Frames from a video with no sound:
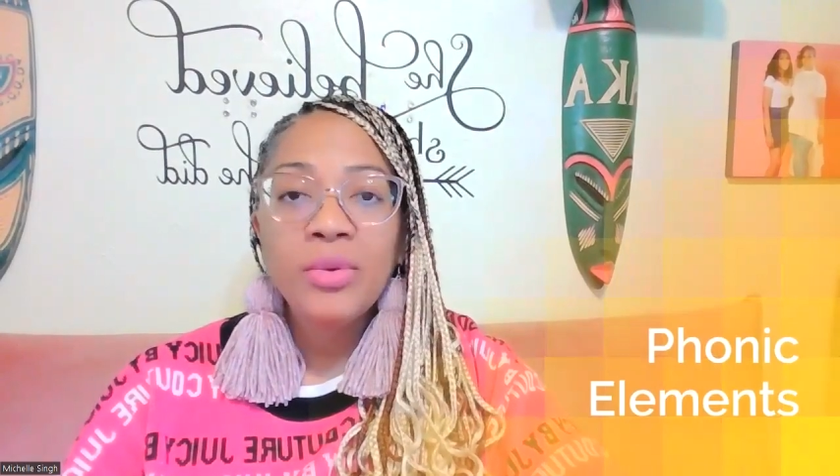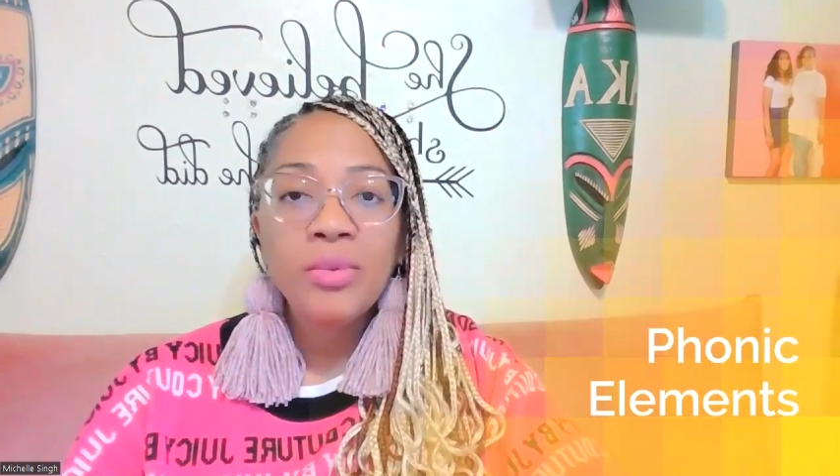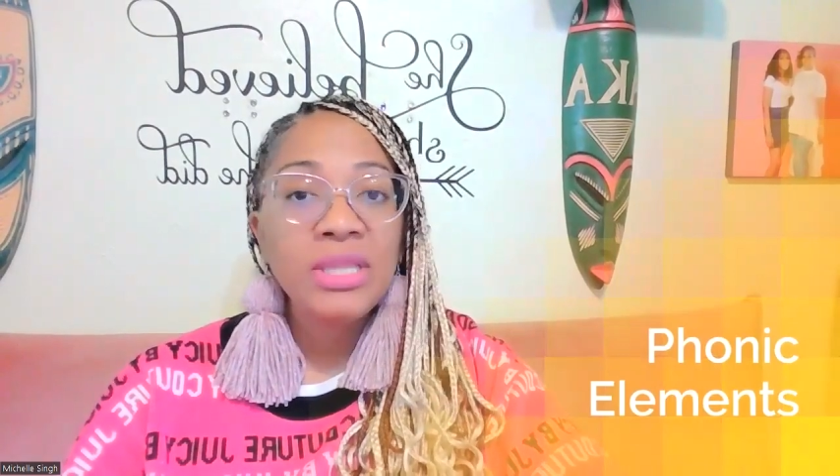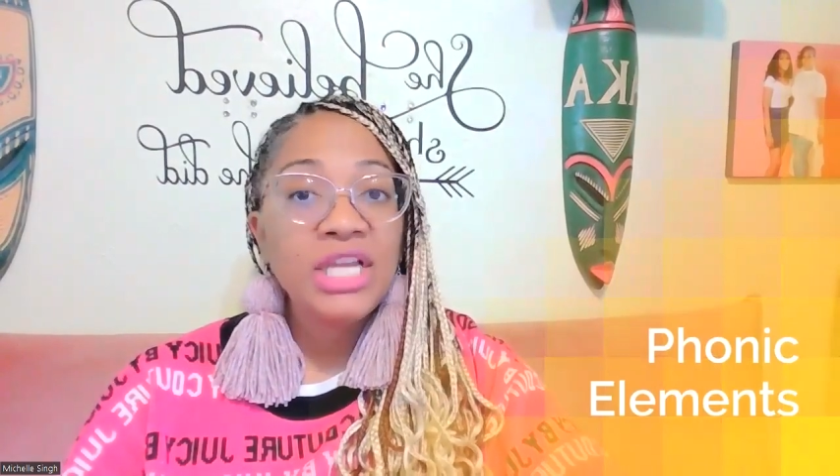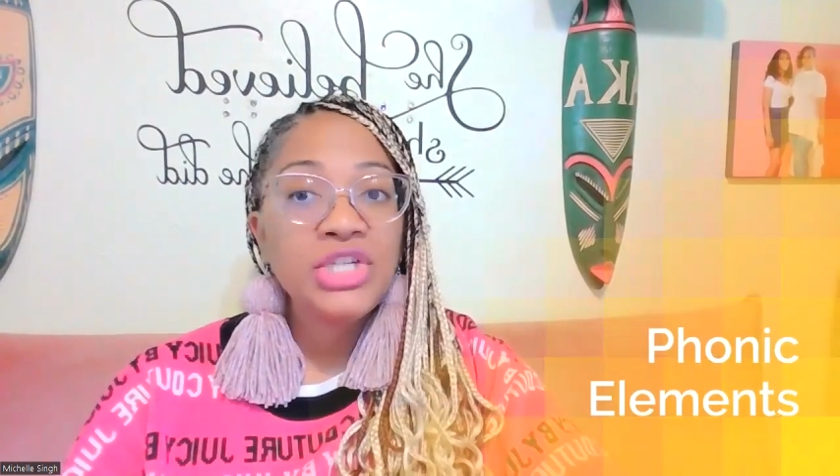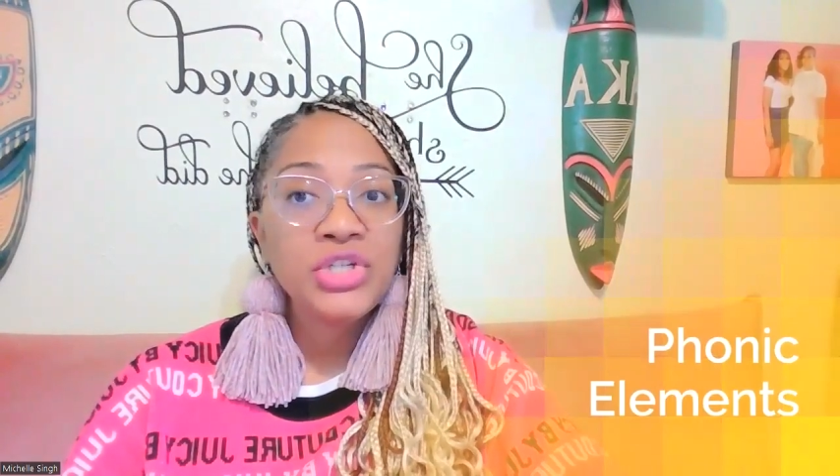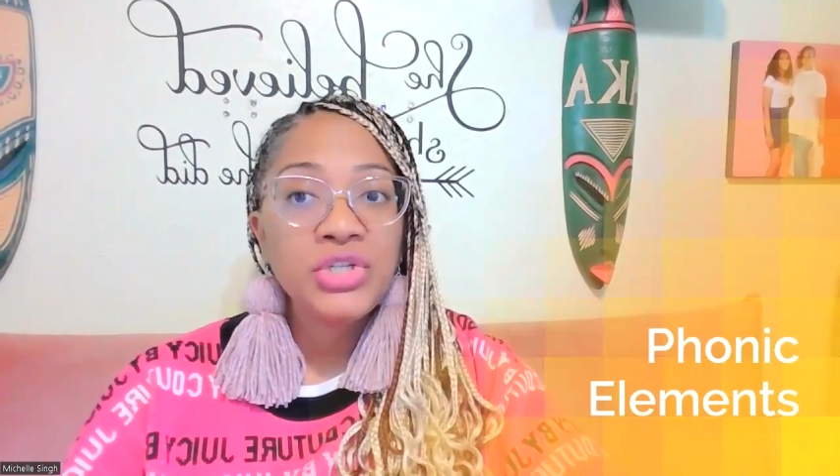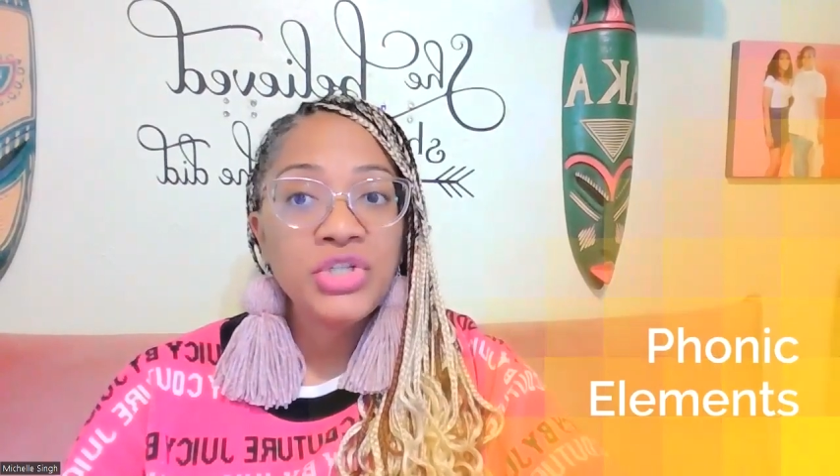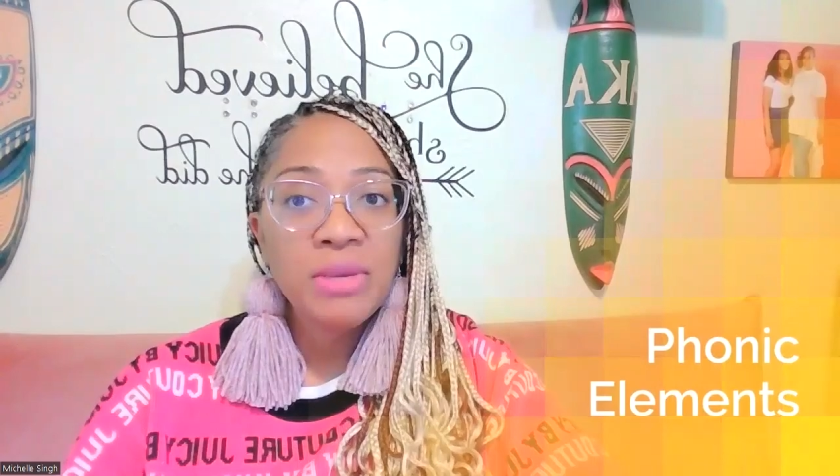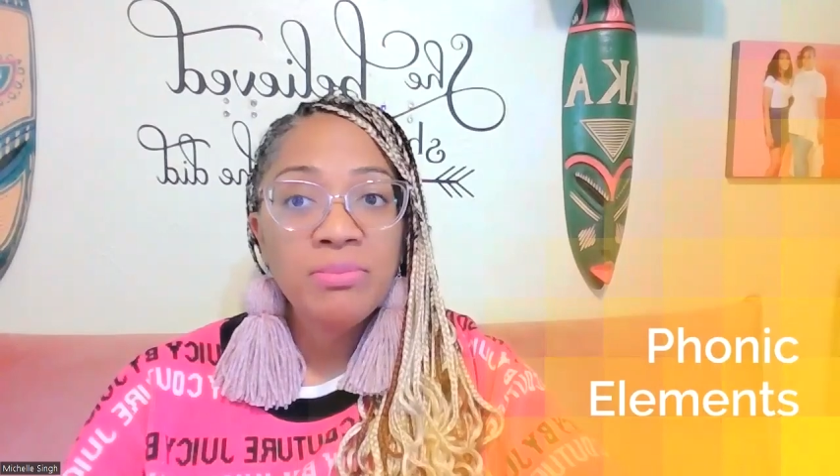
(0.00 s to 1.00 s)
the
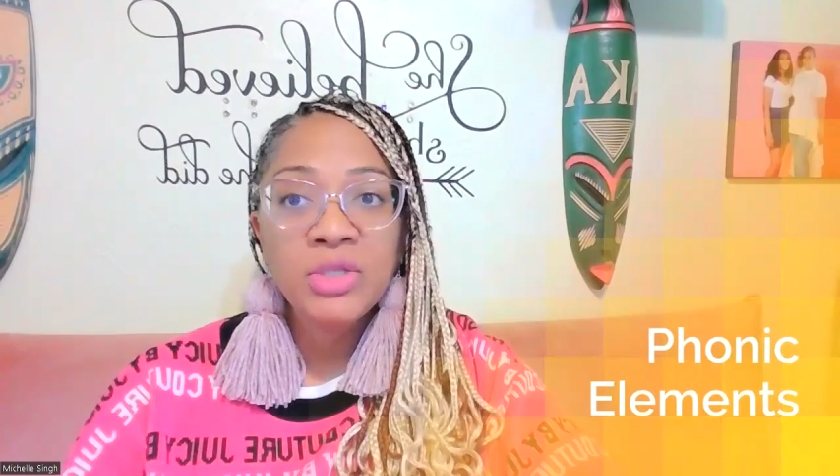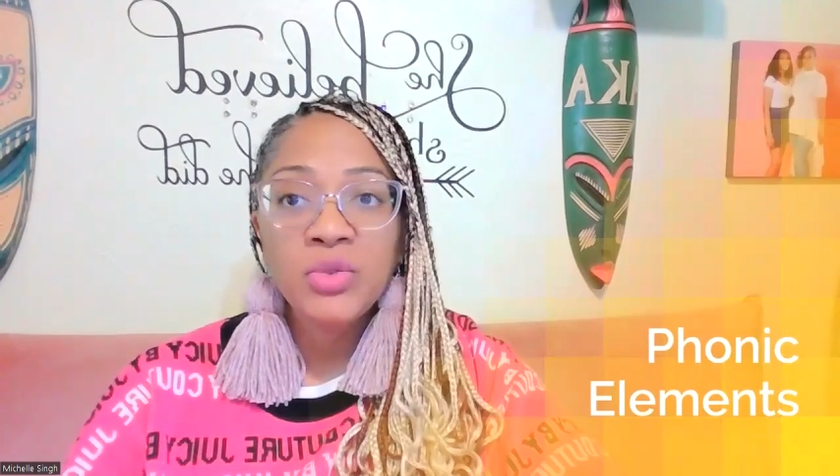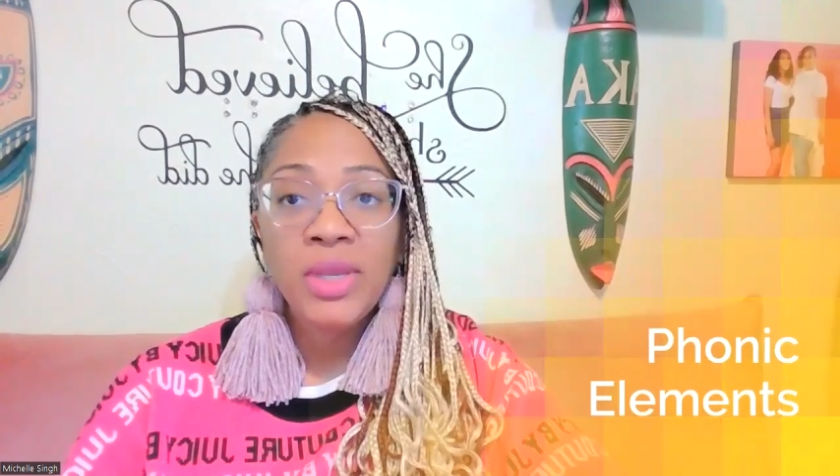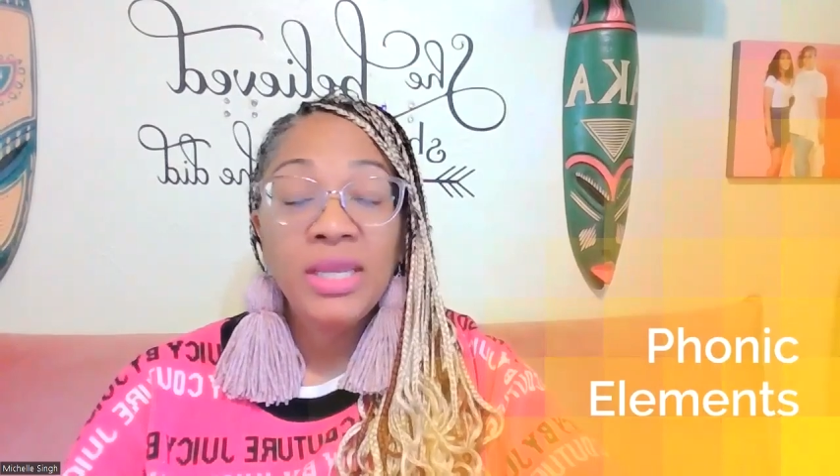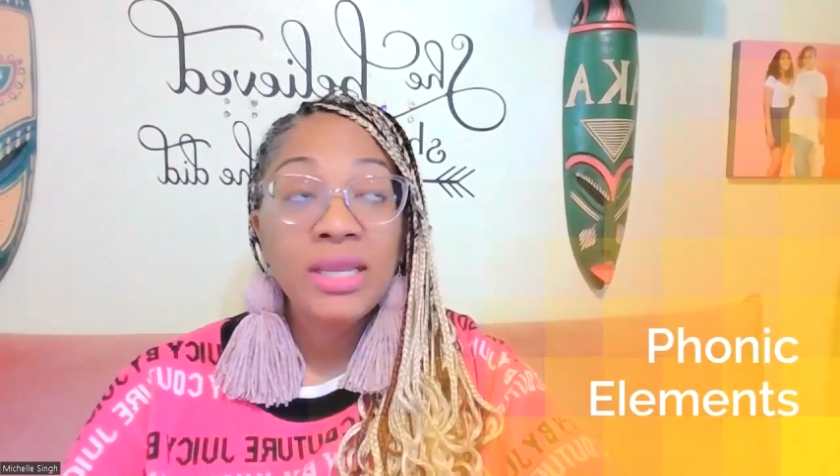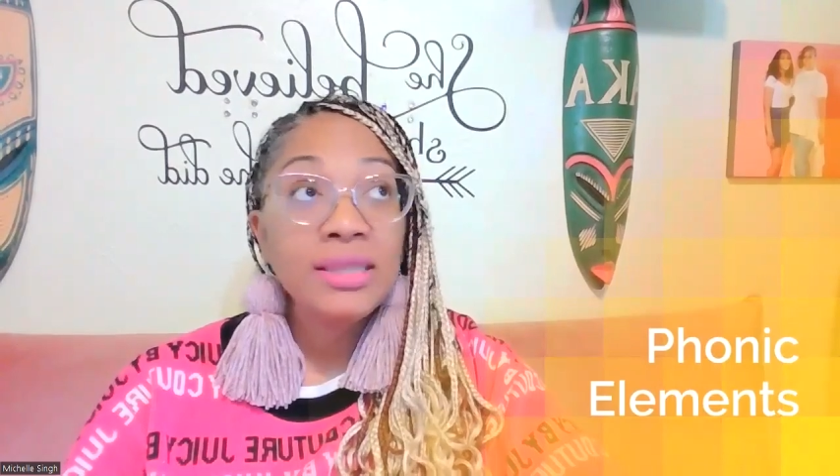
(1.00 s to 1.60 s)
relationship between